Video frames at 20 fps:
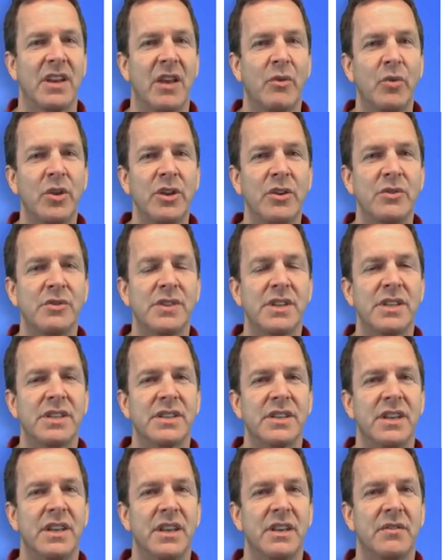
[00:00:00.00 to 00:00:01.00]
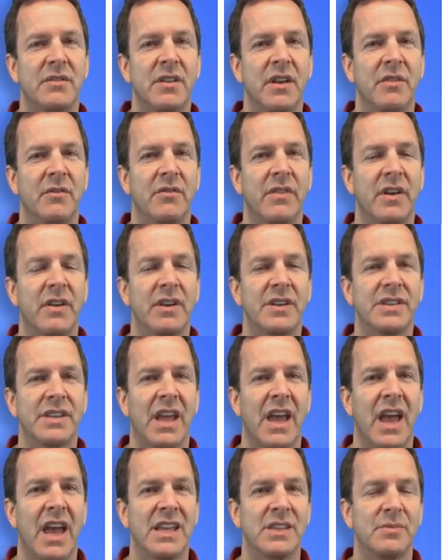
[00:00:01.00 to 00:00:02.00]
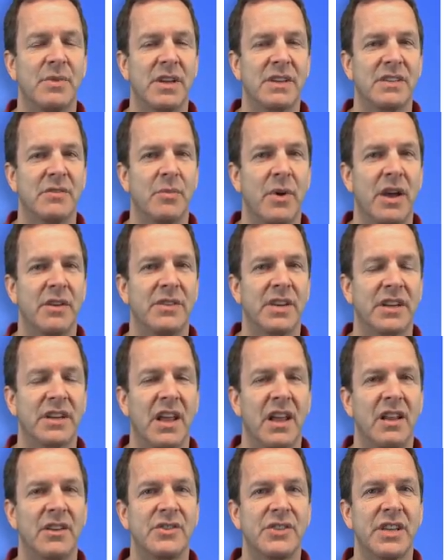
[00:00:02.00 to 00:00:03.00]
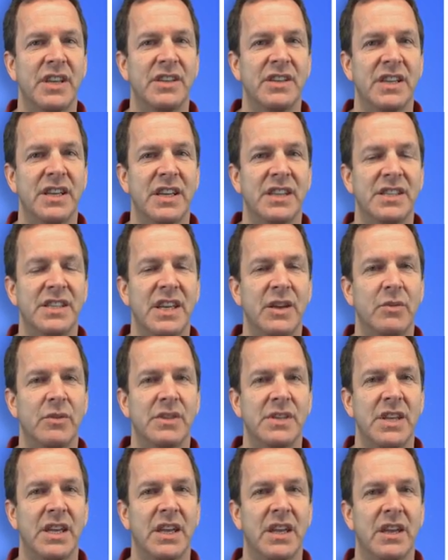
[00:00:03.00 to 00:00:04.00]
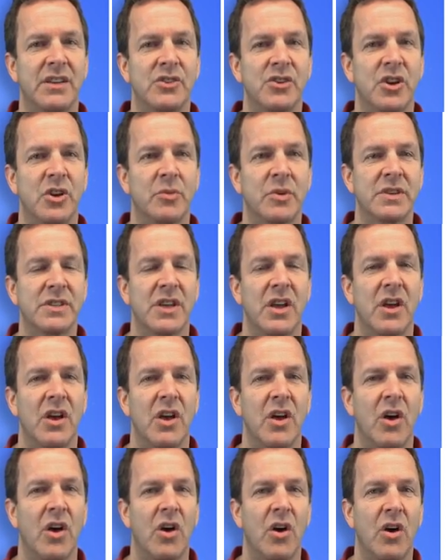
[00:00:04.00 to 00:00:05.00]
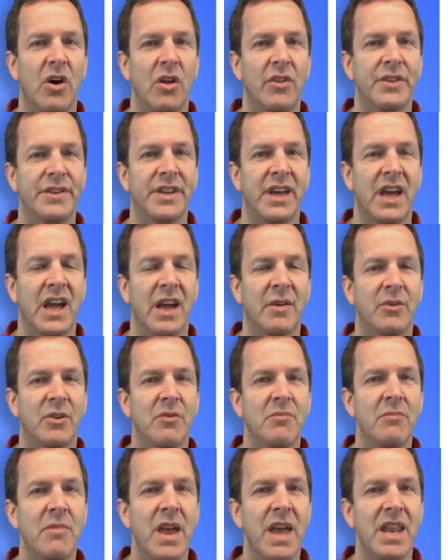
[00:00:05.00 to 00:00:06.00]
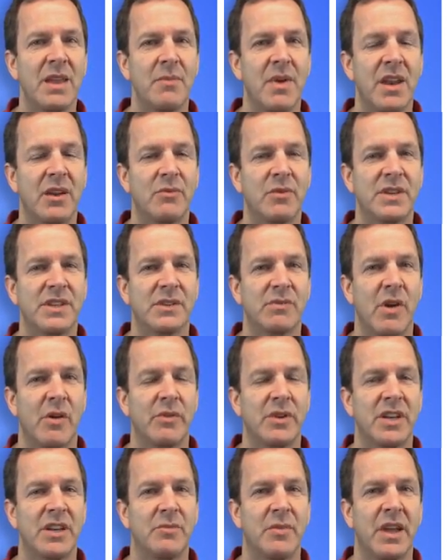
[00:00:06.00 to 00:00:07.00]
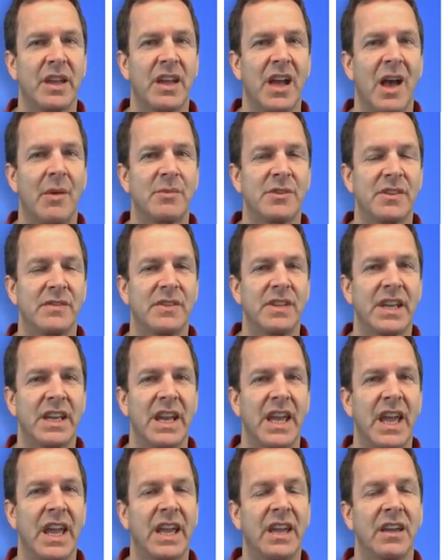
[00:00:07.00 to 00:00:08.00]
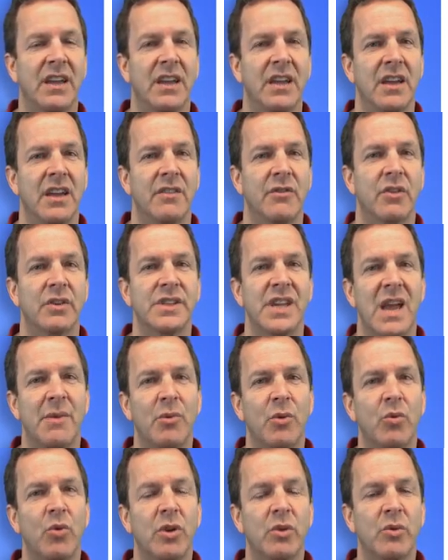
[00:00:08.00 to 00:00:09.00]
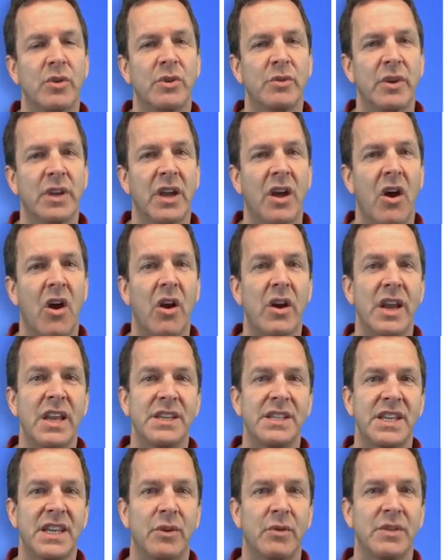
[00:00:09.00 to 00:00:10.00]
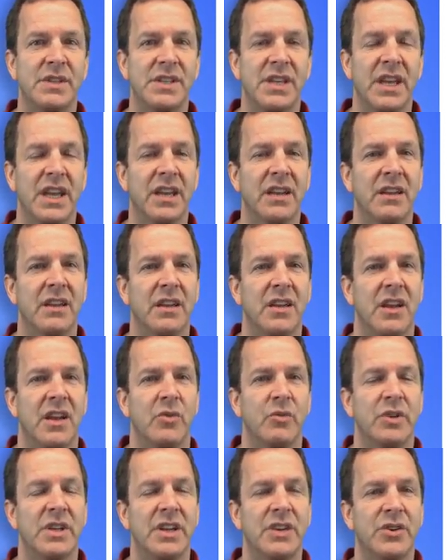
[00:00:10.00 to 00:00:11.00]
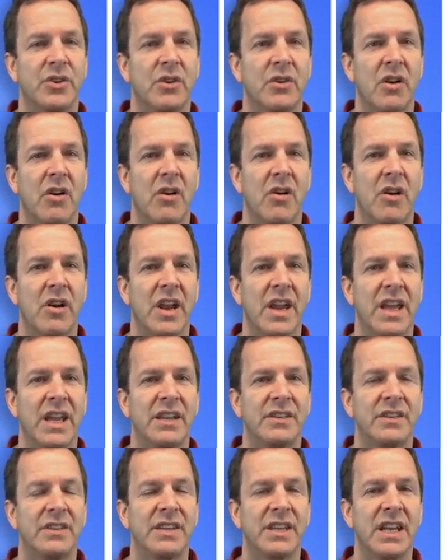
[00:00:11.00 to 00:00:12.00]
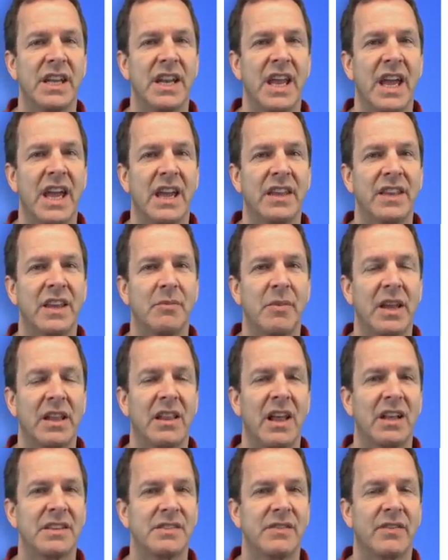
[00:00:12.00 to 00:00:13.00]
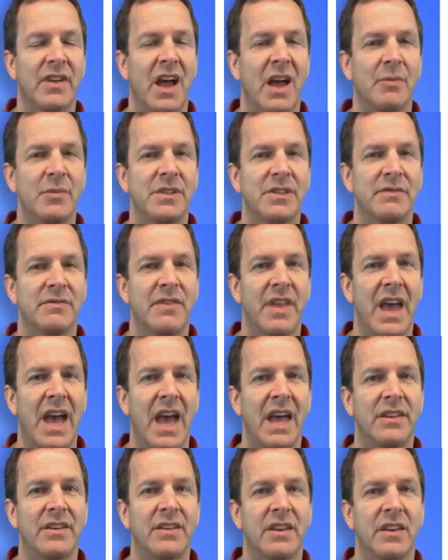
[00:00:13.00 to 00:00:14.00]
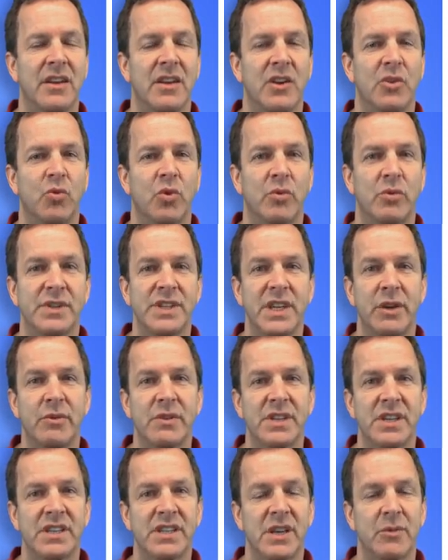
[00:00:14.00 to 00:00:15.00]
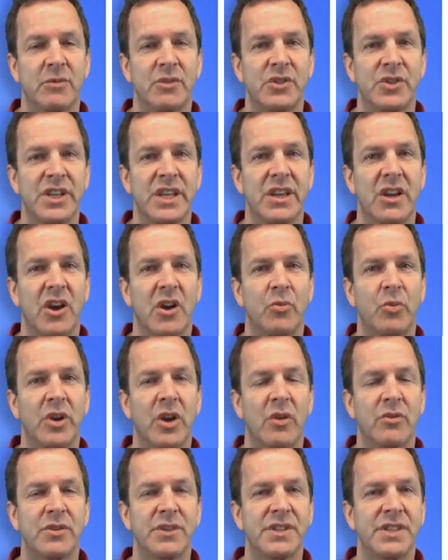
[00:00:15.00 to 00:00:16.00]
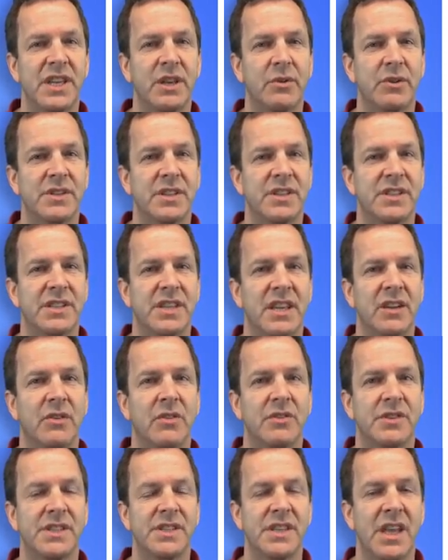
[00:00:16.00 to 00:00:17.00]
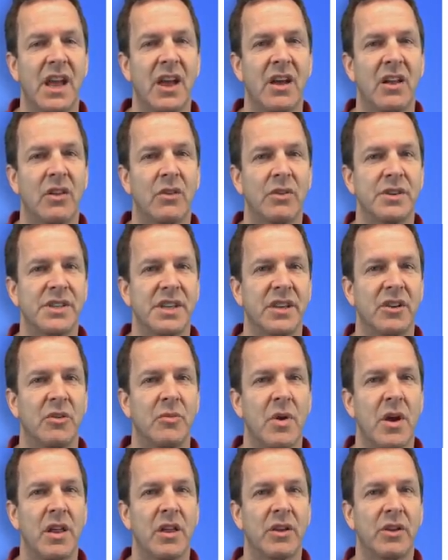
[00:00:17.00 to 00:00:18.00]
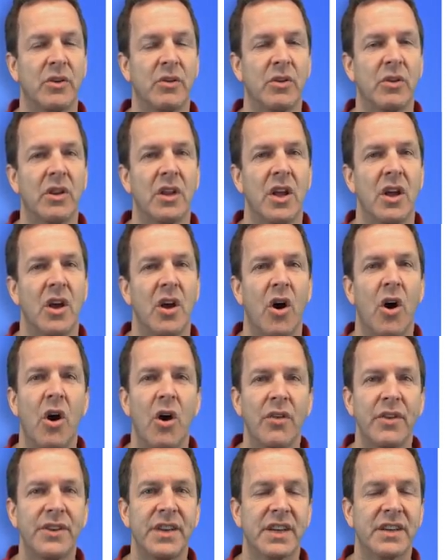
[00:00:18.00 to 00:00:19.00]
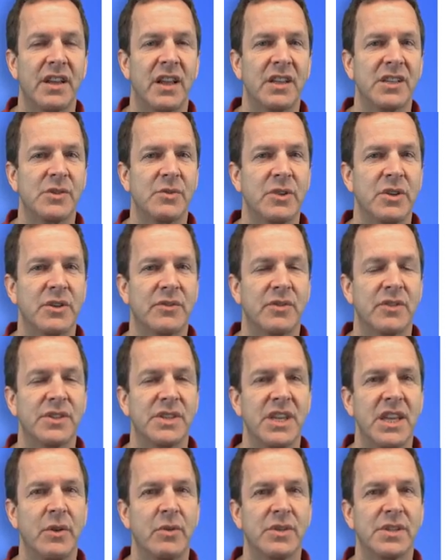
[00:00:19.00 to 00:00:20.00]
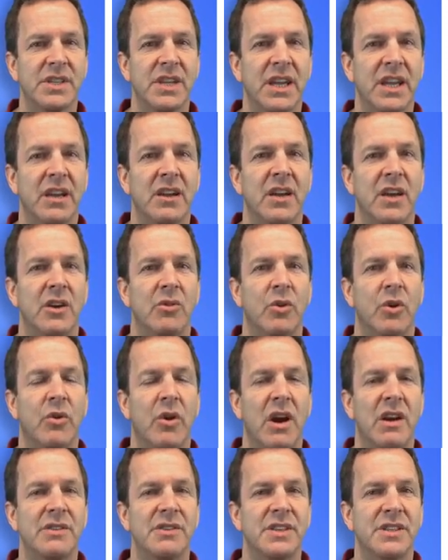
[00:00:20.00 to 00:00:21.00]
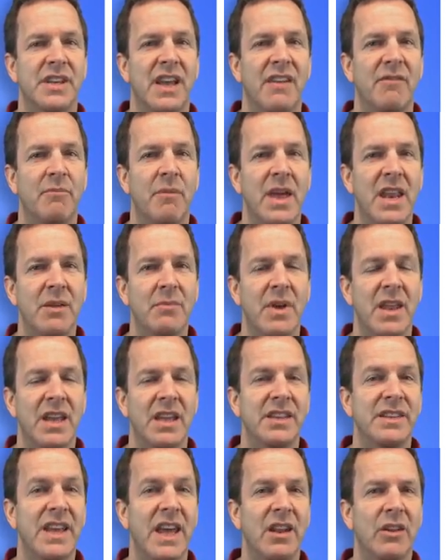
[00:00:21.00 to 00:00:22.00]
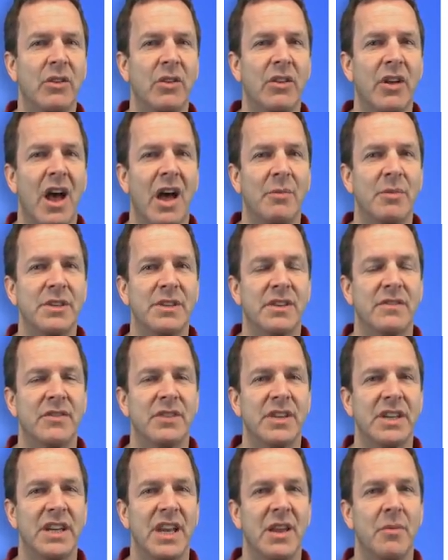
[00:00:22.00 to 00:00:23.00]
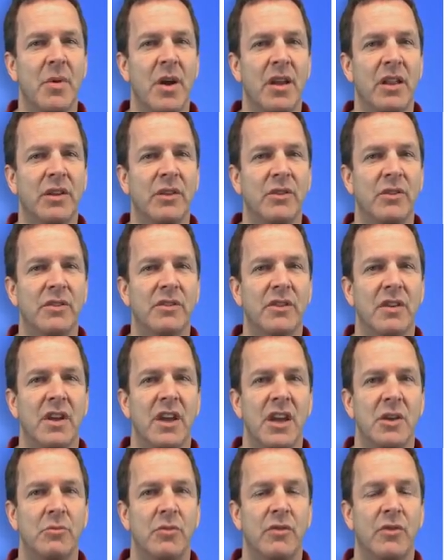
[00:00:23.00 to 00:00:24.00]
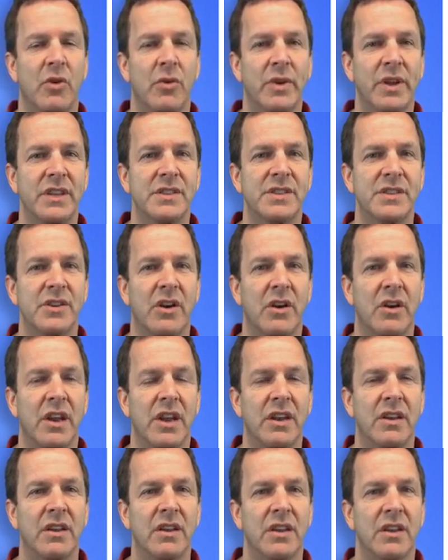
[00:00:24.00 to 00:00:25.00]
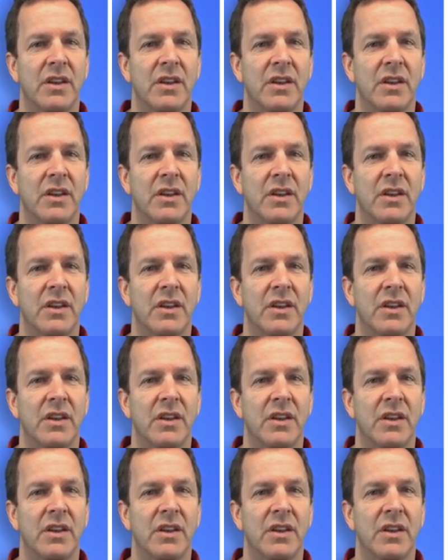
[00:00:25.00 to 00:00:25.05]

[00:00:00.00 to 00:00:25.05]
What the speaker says: And we use this in various aspects of biotechnology and DNA sequencing and genomics all the time. There are many reasons why we need to make copies of DNA. For example, when we're doing RNA sequencing, we need to turn our RNA into DNA and then make lots of copies of that. When we're sequencing someone's genome, we don't just sequence a single cell or a single molecule. All the technology we use for sequencing requires us to have many identical copies of the DNA molecules before we get started.